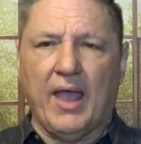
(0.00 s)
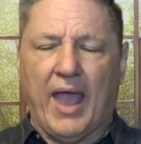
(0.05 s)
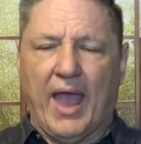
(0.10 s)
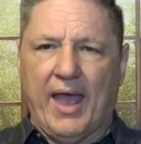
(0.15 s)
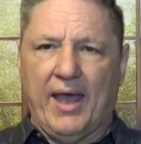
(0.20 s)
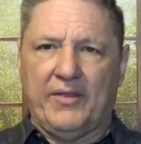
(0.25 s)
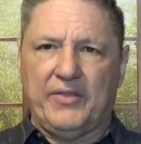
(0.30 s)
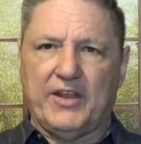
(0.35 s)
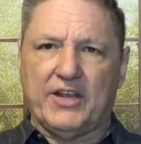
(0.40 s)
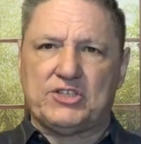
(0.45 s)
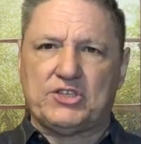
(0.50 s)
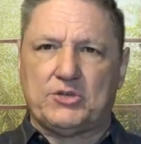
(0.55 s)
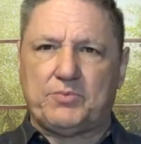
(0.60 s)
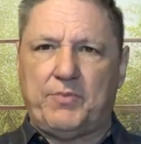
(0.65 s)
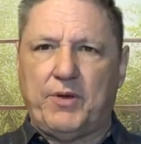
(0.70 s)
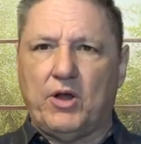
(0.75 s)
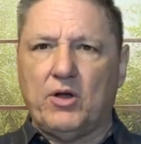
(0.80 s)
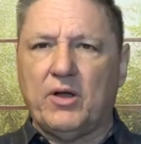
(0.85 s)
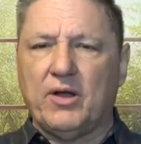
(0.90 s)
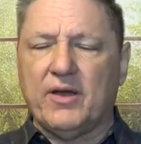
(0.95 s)
And the
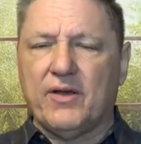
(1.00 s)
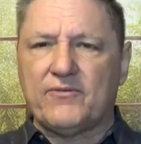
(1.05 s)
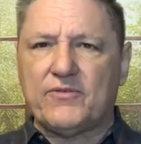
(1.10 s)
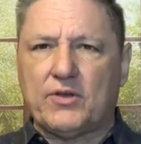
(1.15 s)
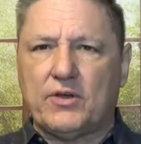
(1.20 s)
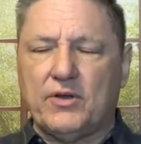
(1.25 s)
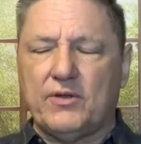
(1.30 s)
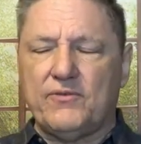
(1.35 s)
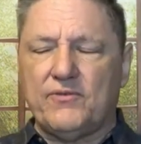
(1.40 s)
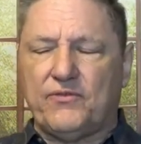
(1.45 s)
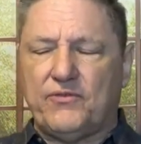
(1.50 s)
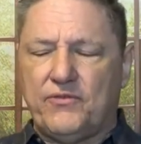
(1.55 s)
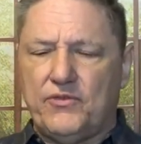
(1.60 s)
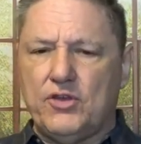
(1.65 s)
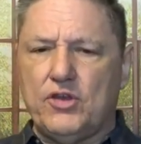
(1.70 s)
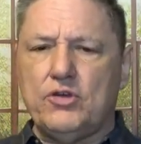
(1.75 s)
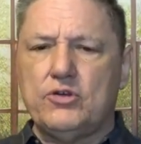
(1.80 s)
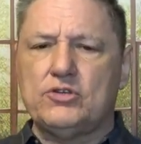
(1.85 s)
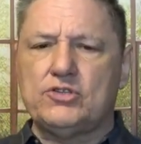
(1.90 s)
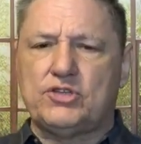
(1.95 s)
spirit of
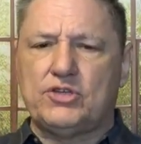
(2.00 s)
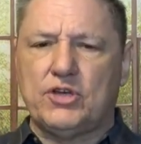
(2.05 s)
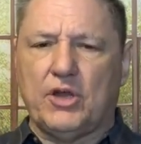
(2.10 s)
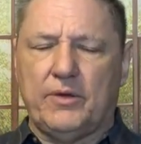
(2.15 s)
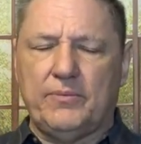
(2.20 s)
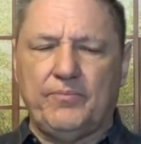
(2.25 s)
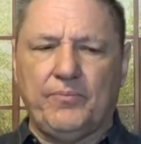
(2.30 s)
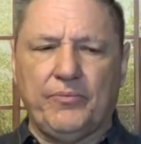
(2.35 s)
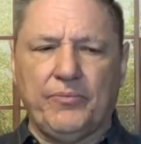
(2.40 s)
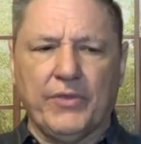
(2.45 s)
confusion